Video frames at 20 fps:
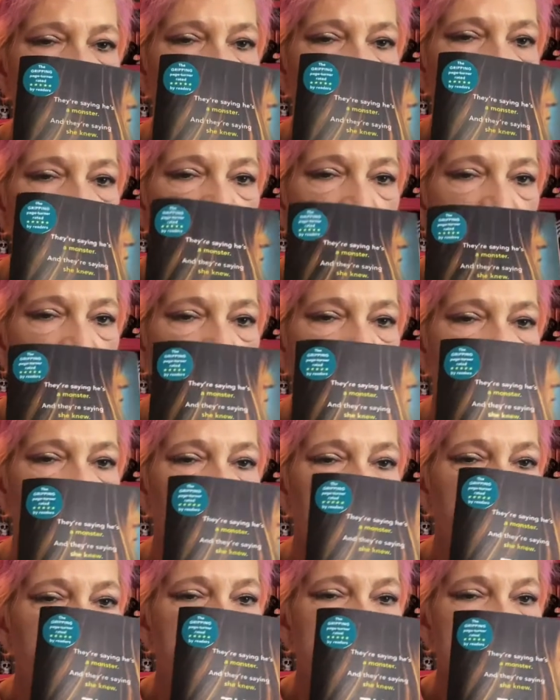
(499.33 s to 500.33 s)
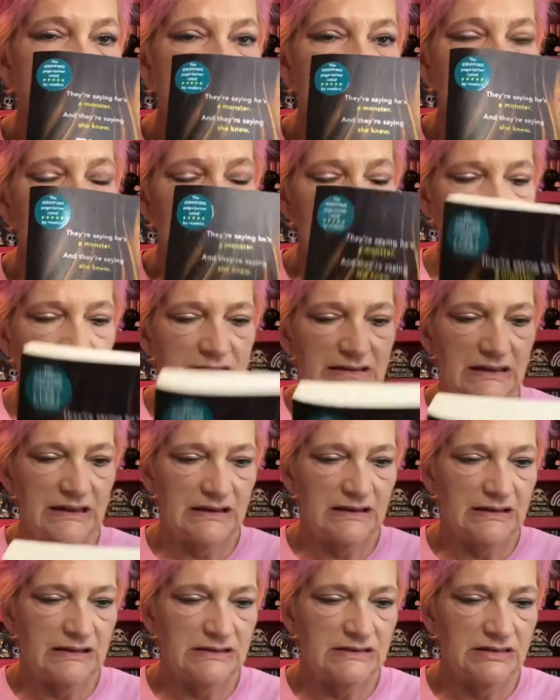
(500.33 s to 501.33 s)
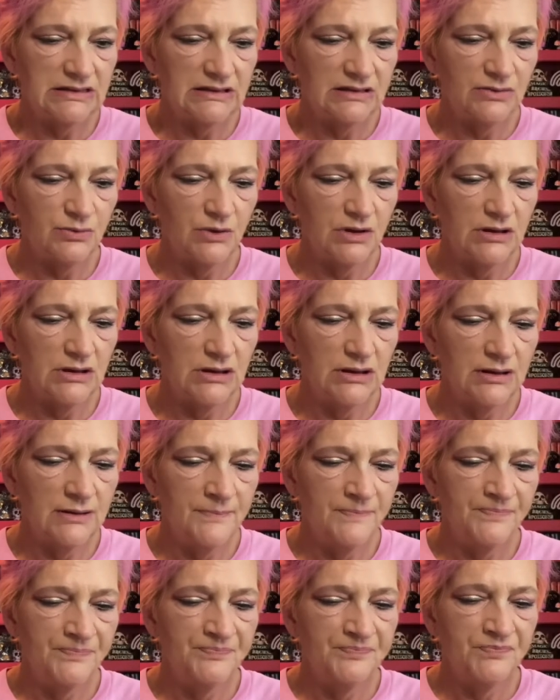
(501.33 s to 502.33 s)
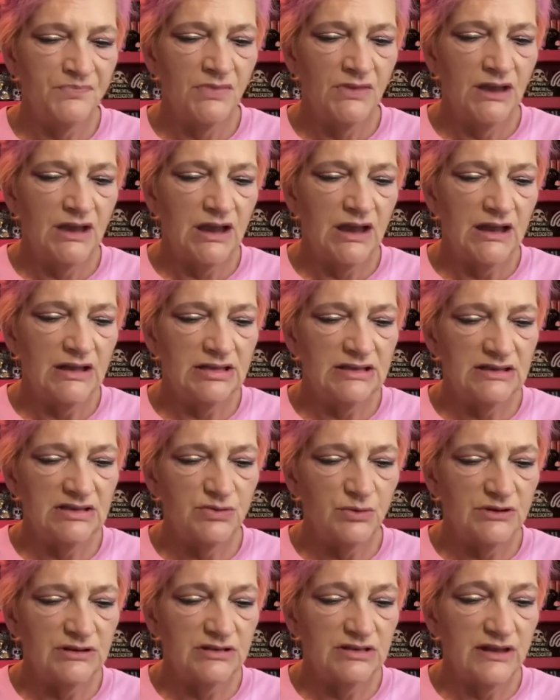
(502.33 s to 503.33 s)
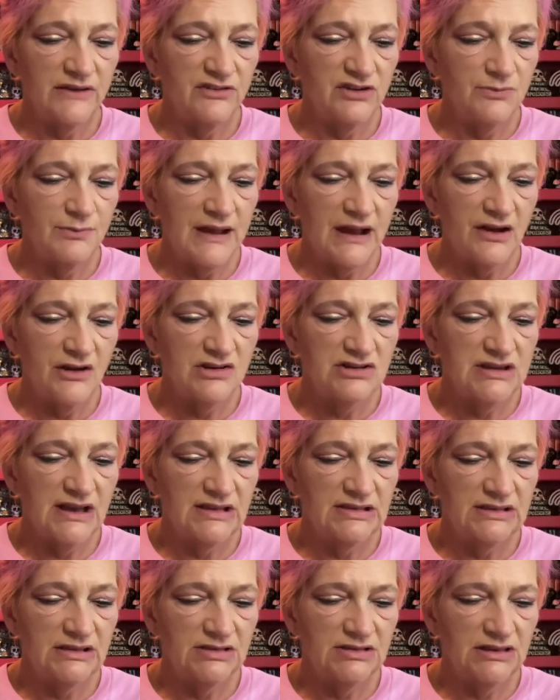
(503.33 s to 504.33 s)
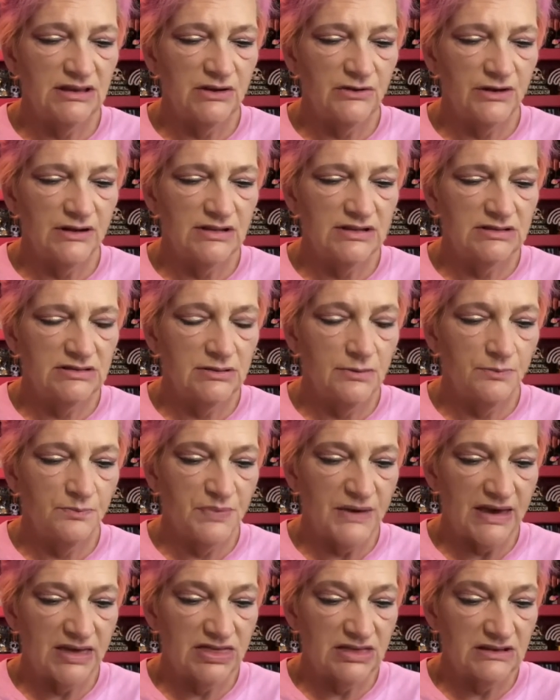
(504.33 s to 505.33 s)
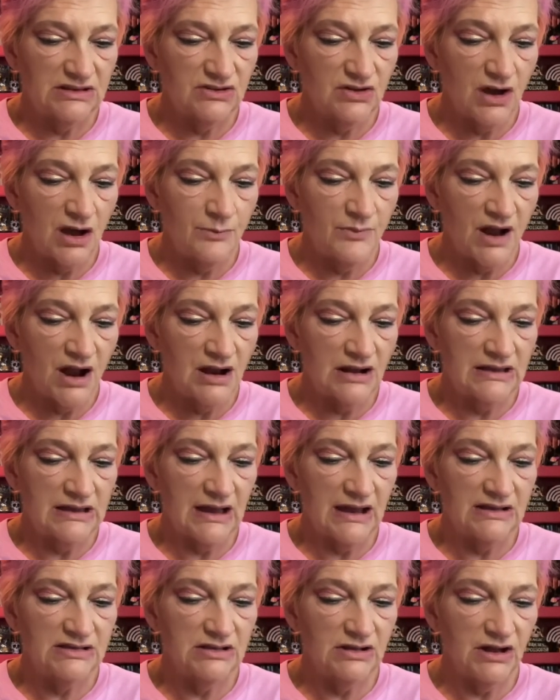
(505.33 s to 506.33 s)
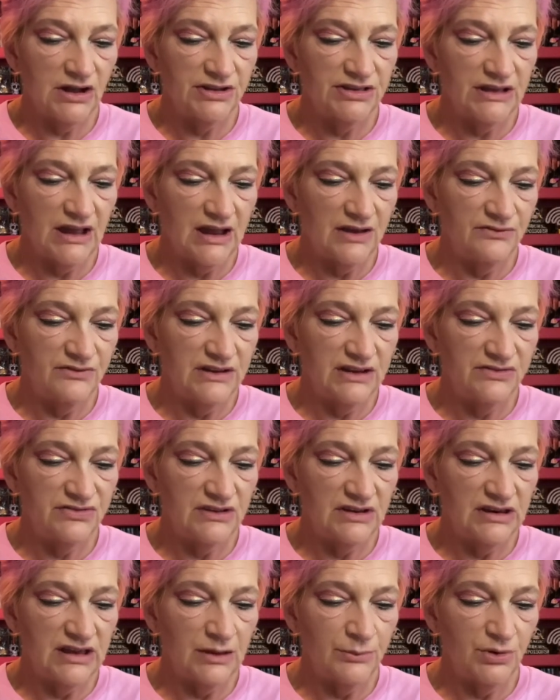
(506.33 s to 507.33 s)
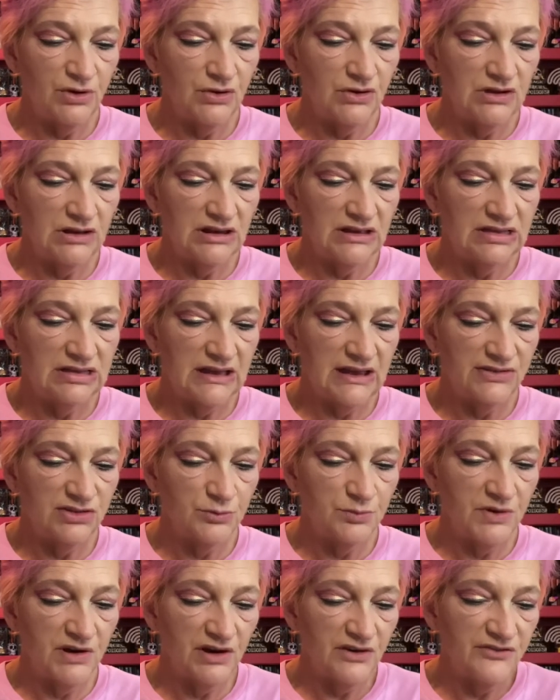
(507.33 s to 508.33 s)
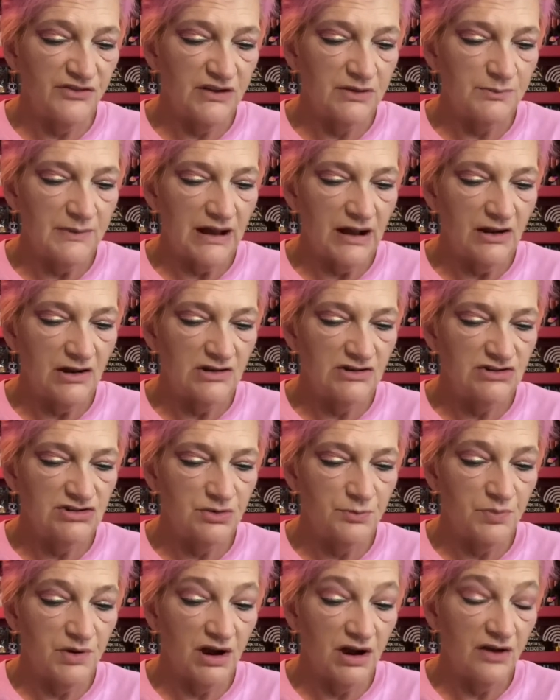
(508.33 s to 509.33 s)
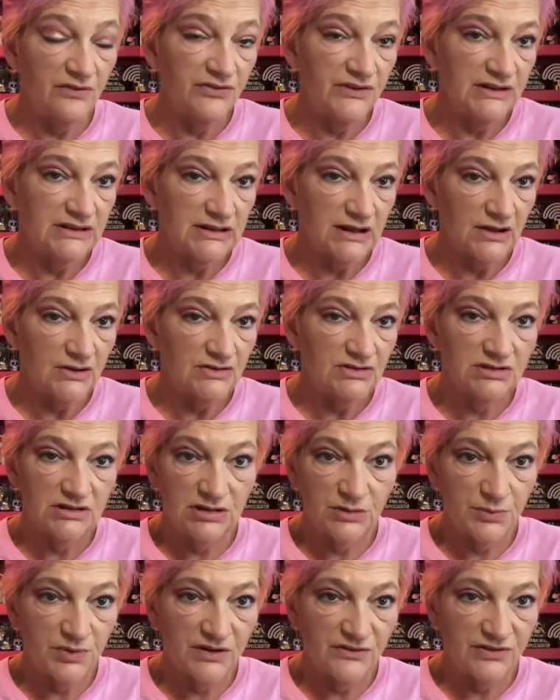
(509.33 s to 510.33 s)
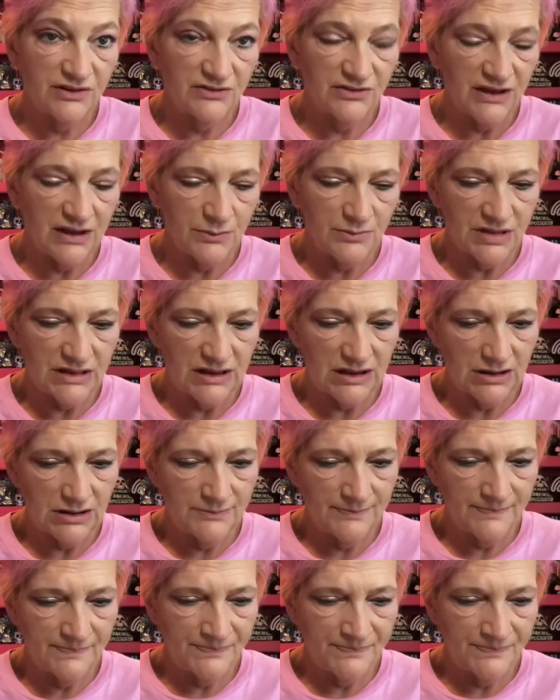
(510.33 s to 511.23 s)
I've been like dying to get into this one. And this one is, every marriage has its secrets. Beth and Tom Hardcastle are the envy of their neighborhood. They have the perfect marriage, the perfect house, and the perfect family.